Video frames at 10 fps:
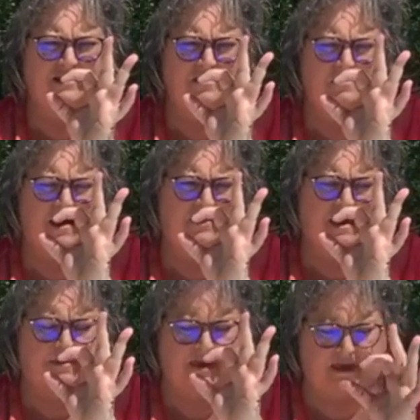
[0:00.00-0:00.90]
about that
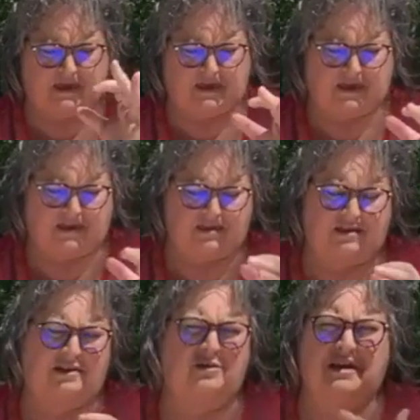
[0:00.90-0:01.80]
big.
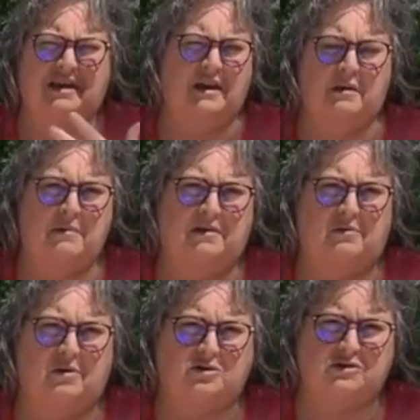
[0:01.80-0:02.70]
You can get them in the
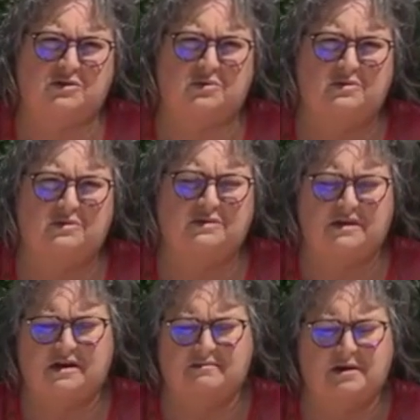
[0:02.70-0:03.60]
grocery stores.
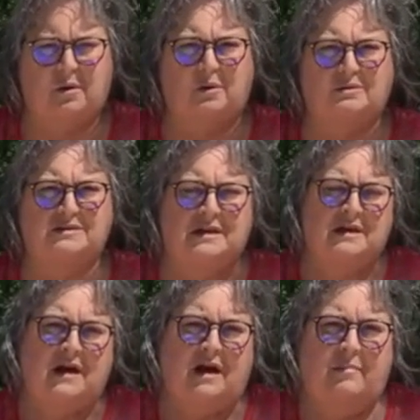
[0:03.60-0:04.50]
It holds
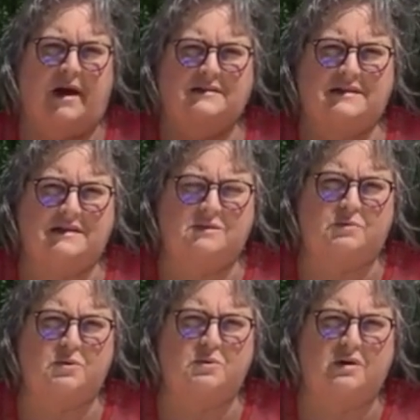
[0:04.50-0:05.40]
about a
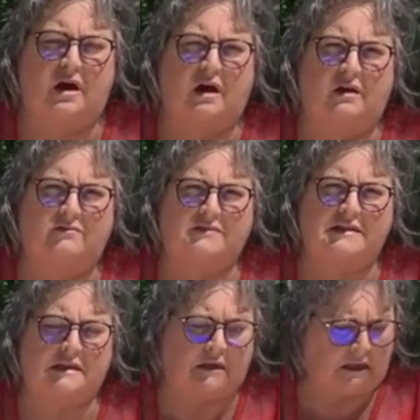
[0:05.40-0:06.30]
teaspoon of
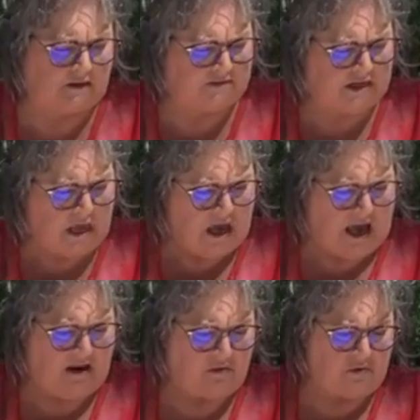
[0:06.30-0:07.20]
tea leaves.
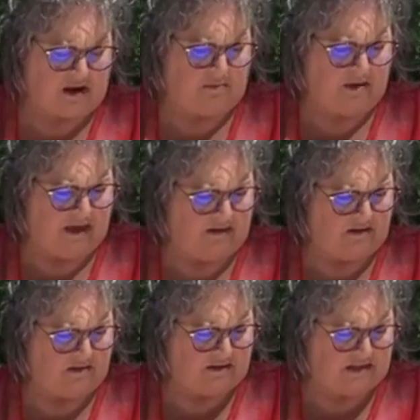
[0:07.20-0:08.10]
I don't recommend
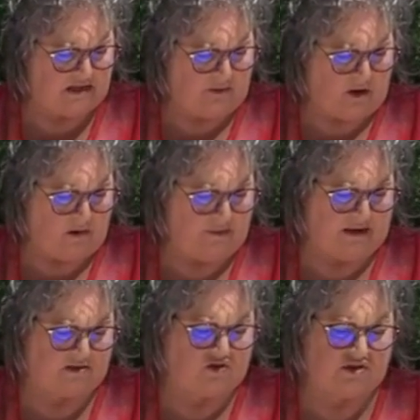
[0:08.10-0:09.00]
the tea ball
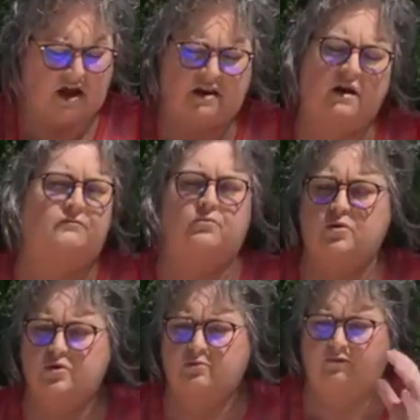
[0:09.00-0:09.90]
because there's not enough
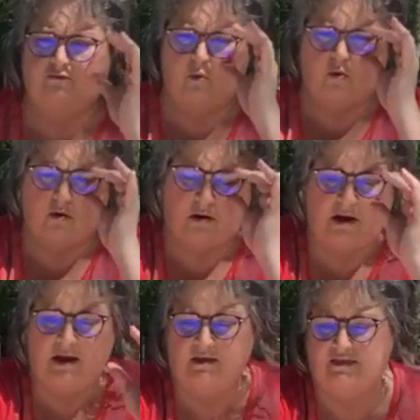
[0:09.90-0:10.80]
room for
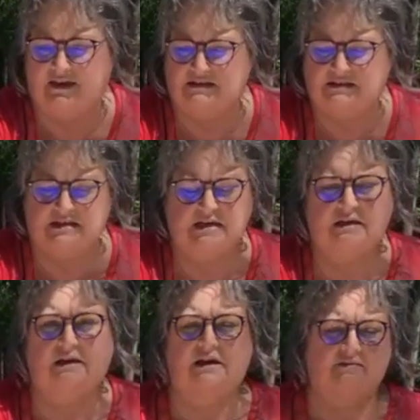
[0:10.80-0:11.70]
these tea
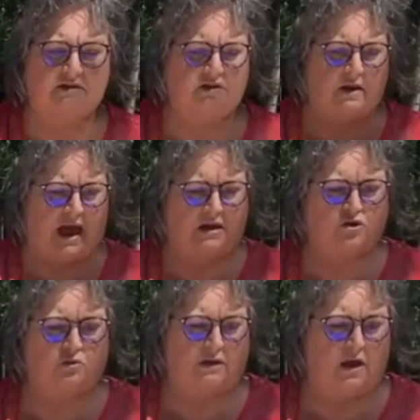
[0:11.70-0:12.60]
leaves to
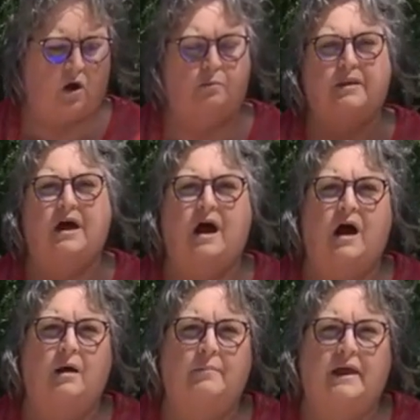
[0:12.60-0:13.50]
actually open
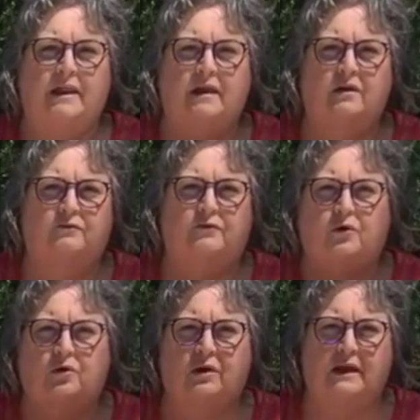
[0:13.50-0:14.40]
up and
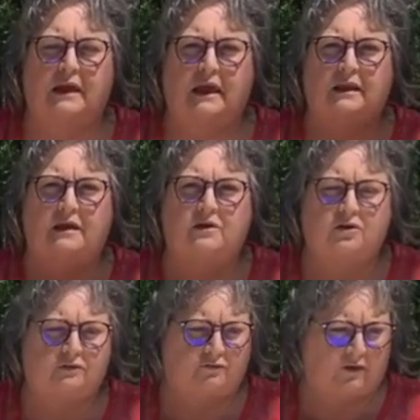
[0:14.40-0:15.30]
unfurl and get a
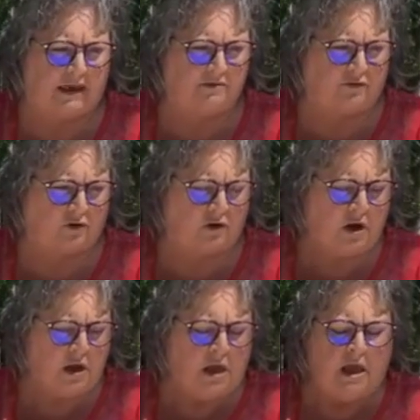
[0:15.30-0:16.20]
good flavor.
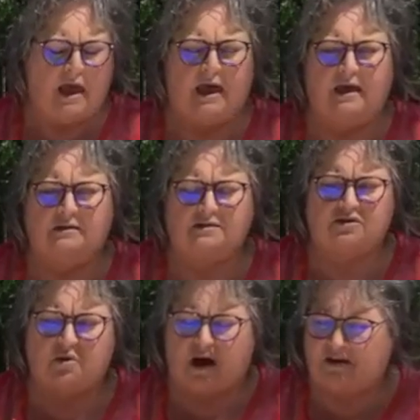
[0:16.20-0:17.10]
And
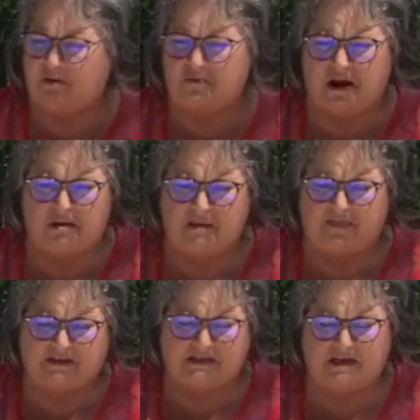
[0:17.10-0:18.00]
so I don't
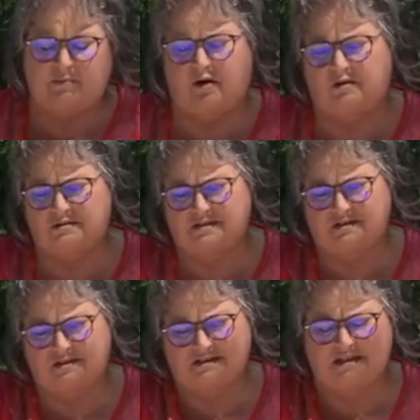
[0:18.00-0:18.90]
recommend the tea balls.
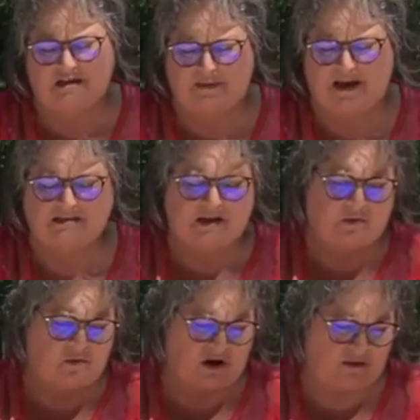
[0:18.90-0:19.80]
The tea bags I
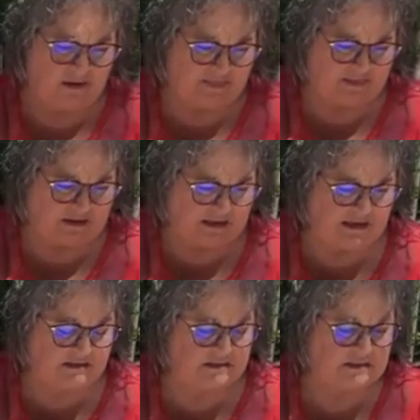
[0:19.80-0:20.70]
would recommend the
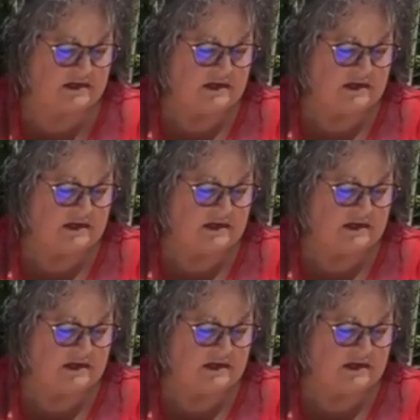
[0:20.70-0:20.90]
least